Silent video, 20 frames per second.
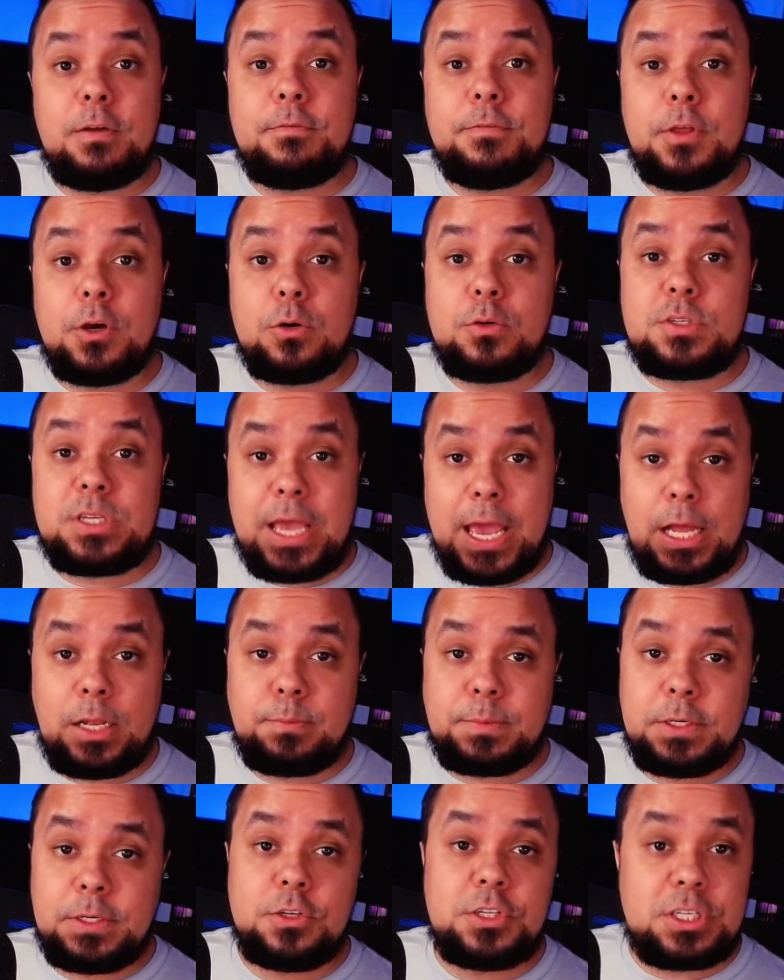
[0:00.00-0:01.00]
of those
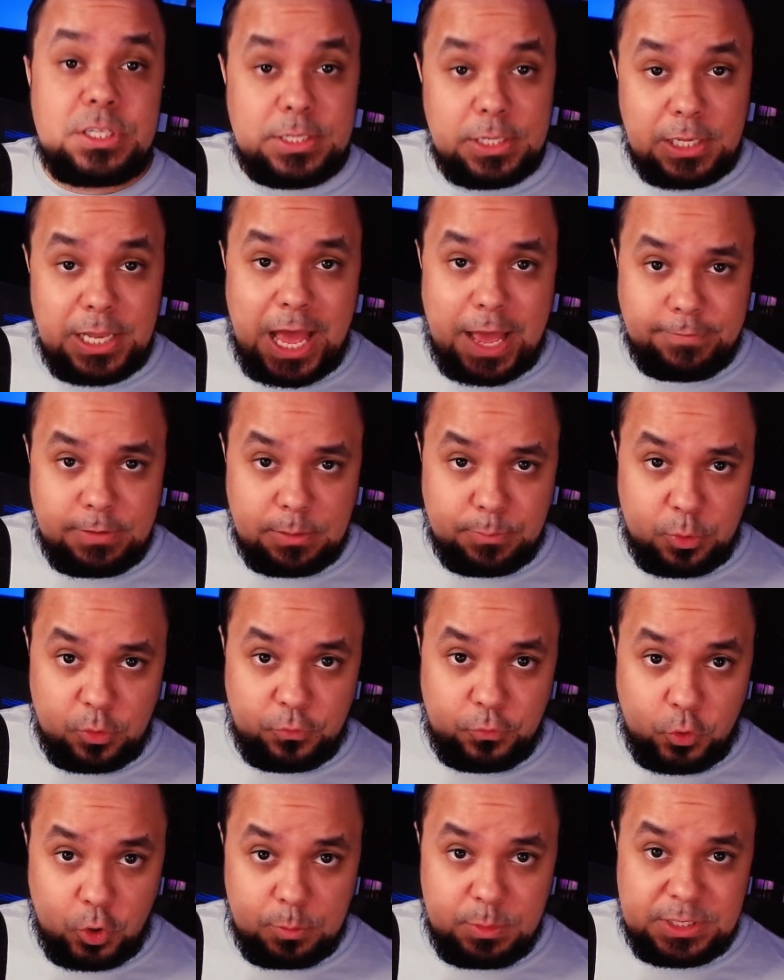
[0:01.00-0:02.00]
helped and you're still having
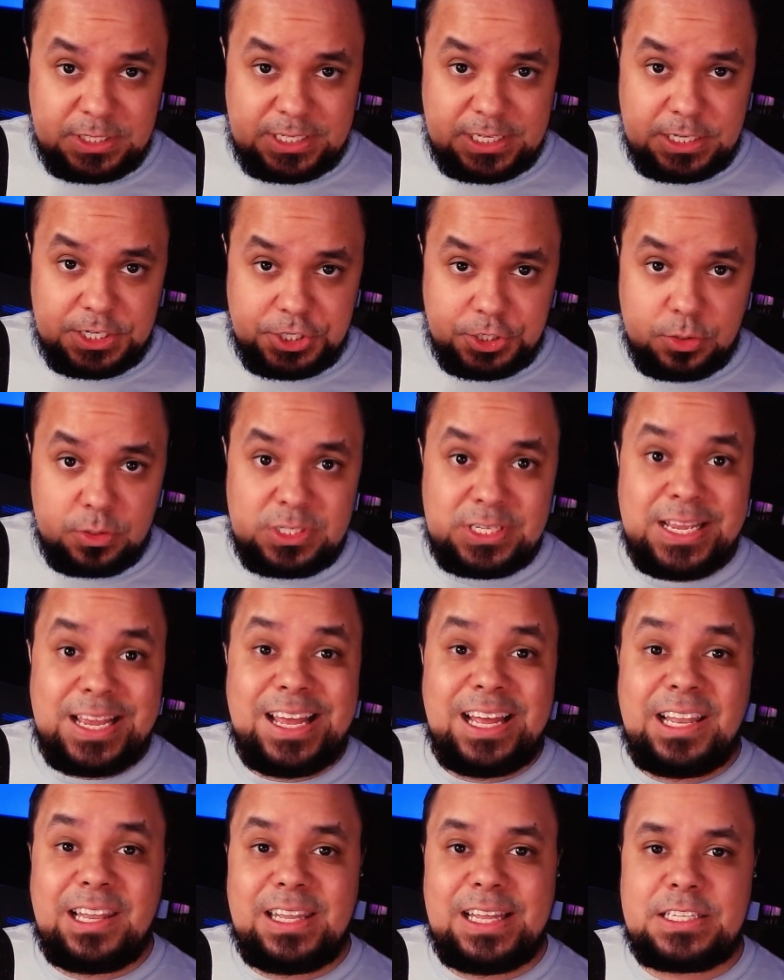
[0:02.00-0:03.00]
performance issues,
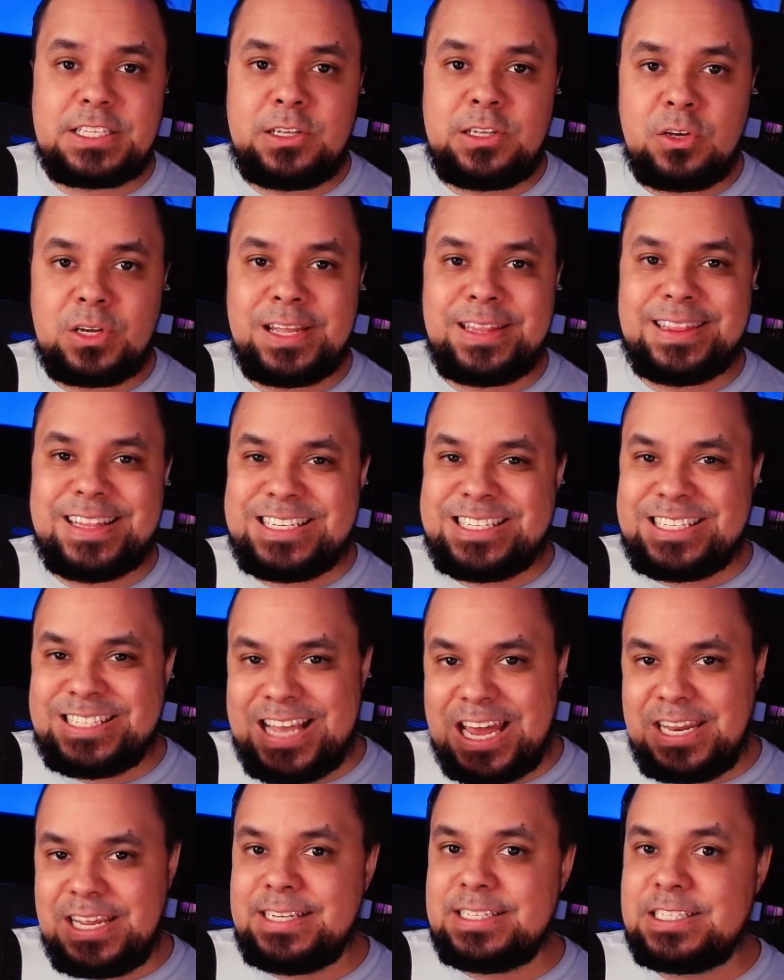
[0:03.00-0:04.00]
let's look at the
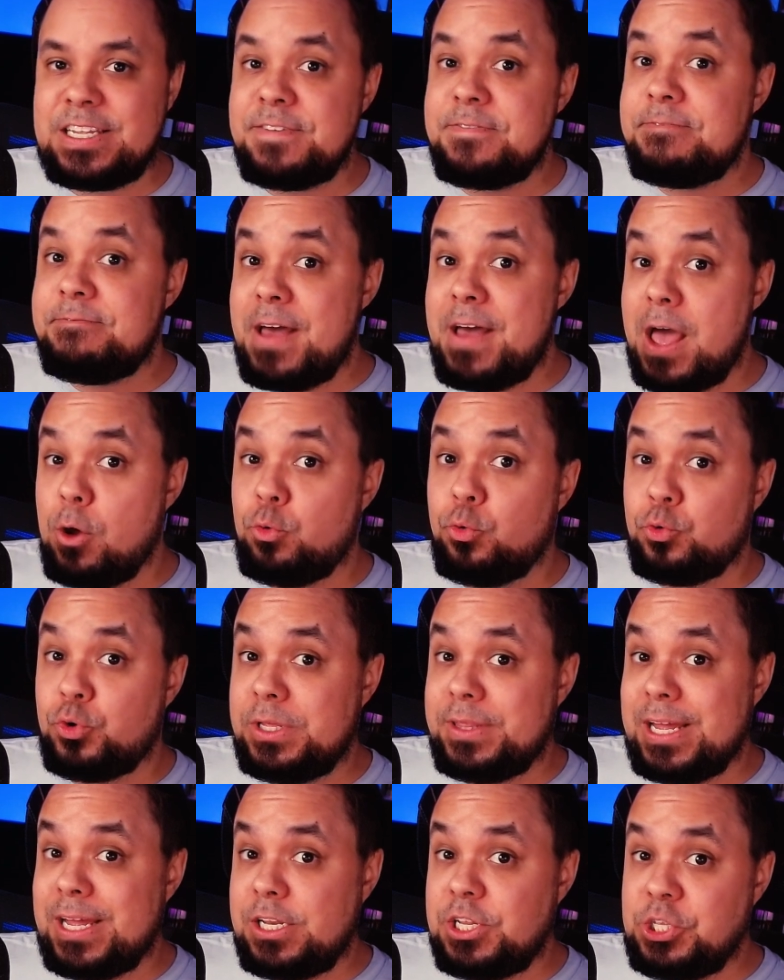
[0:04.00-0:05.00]
settings in
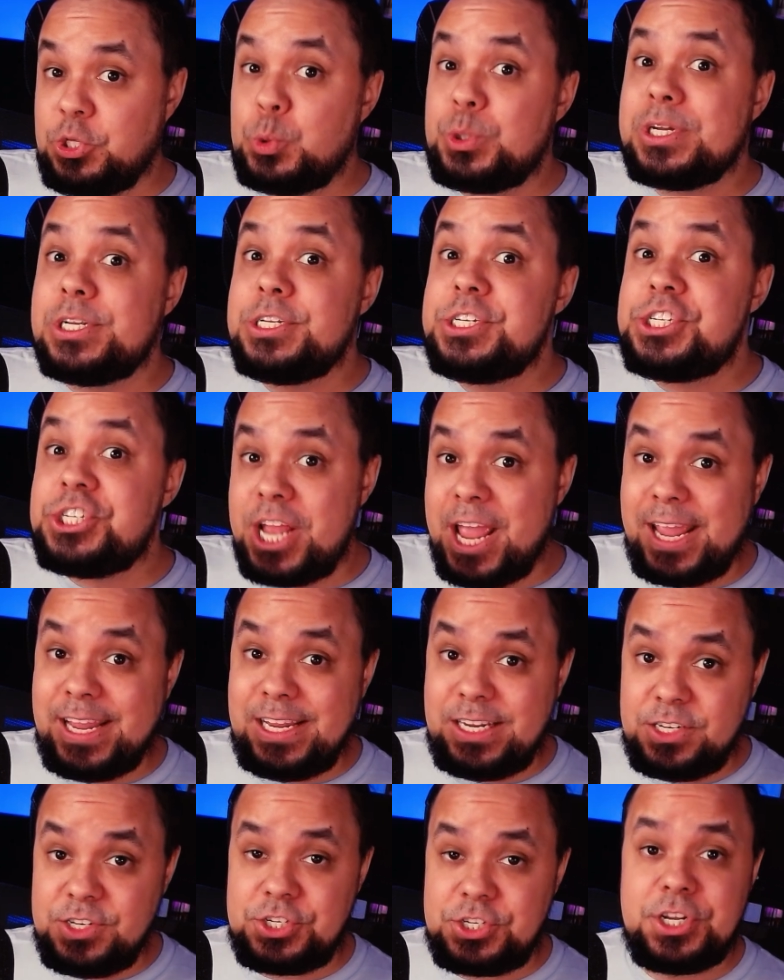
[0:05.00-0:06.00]
Foundry that you can
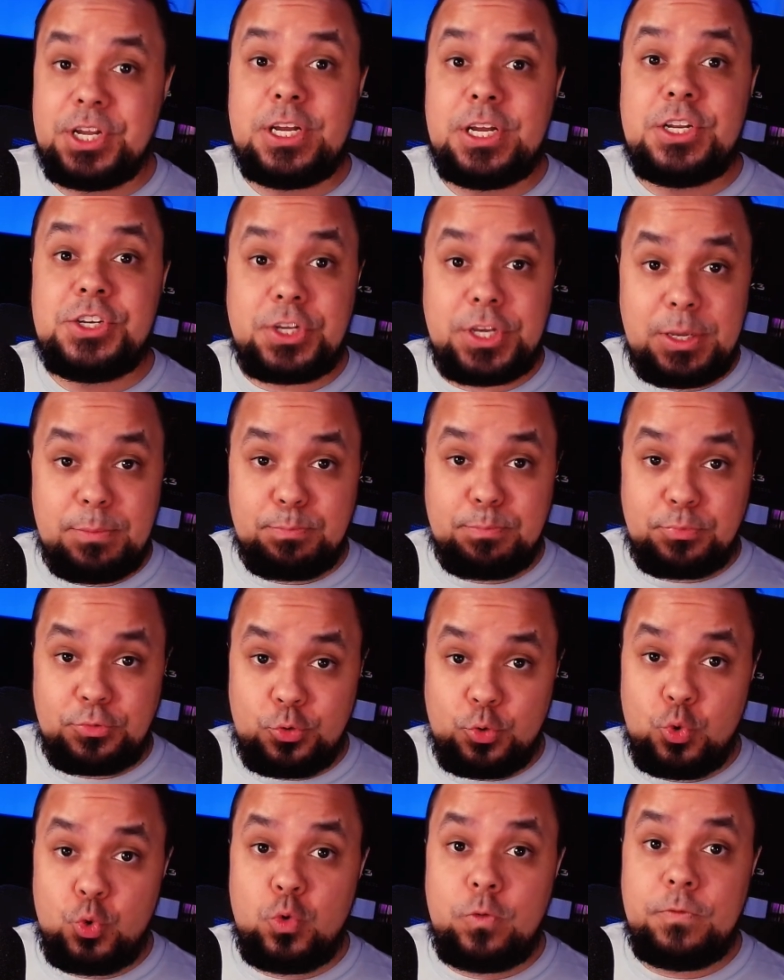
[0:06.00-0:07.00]
change to
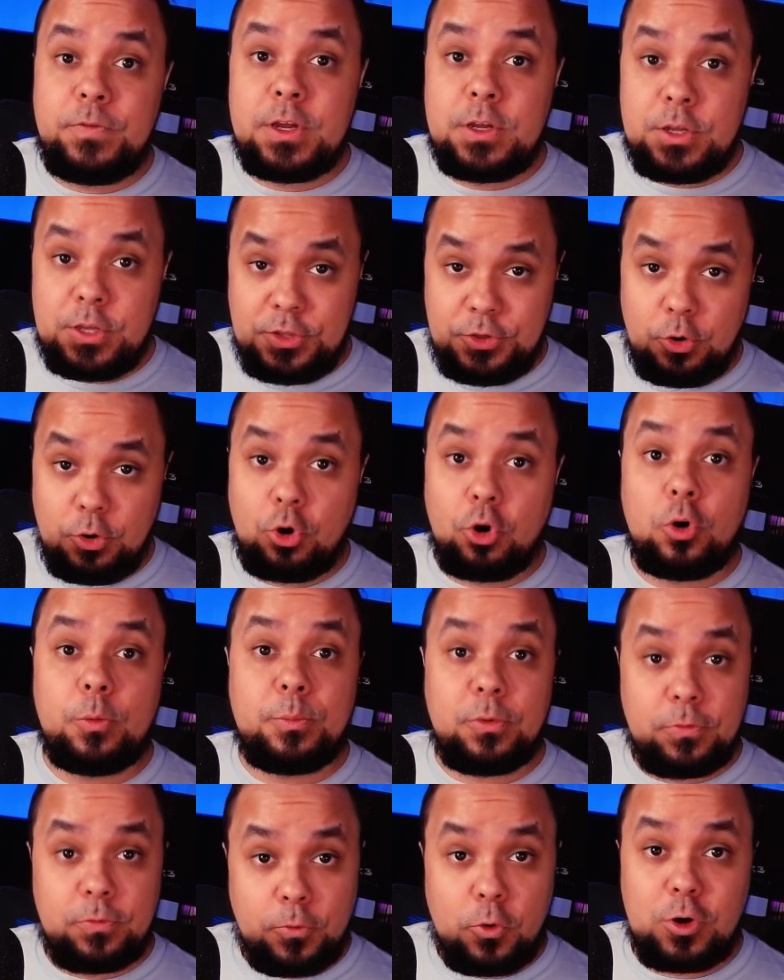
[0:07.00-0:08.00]
improve your
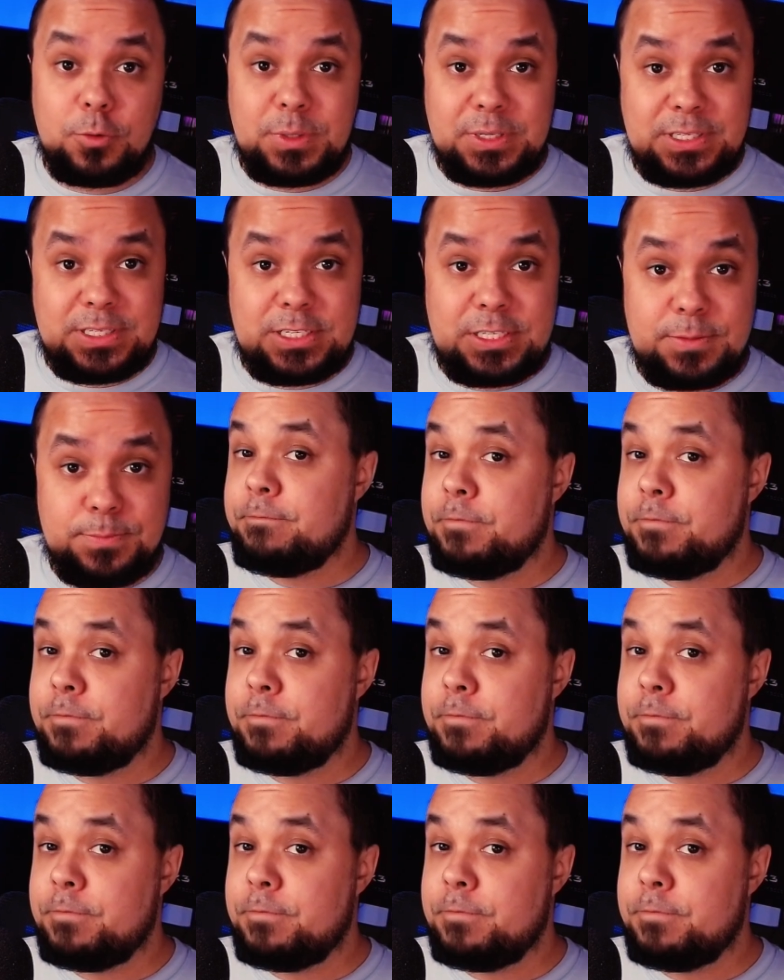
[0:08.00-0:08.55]
performance.